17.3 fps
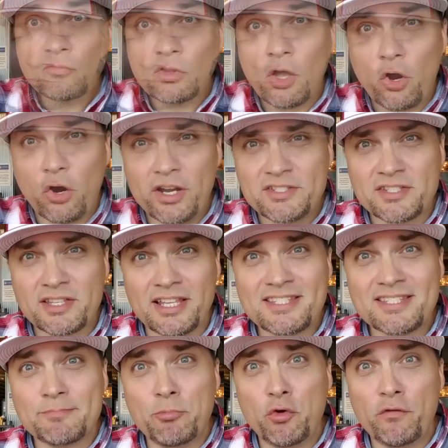All right, so
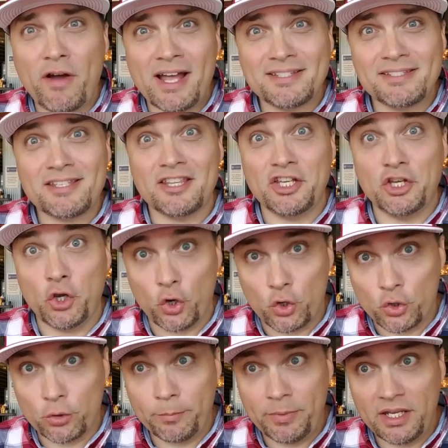let's move on to the
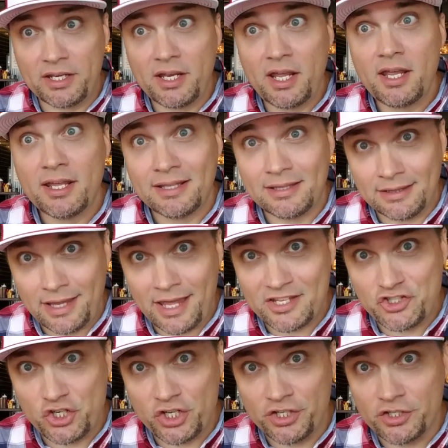Urban
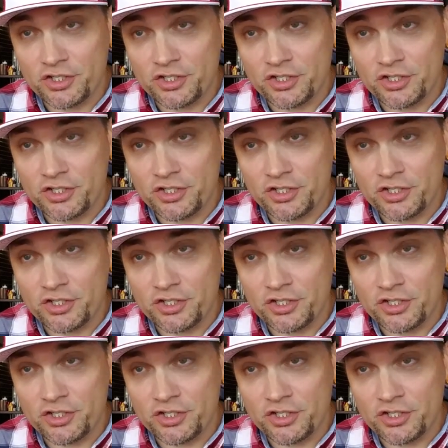Legend.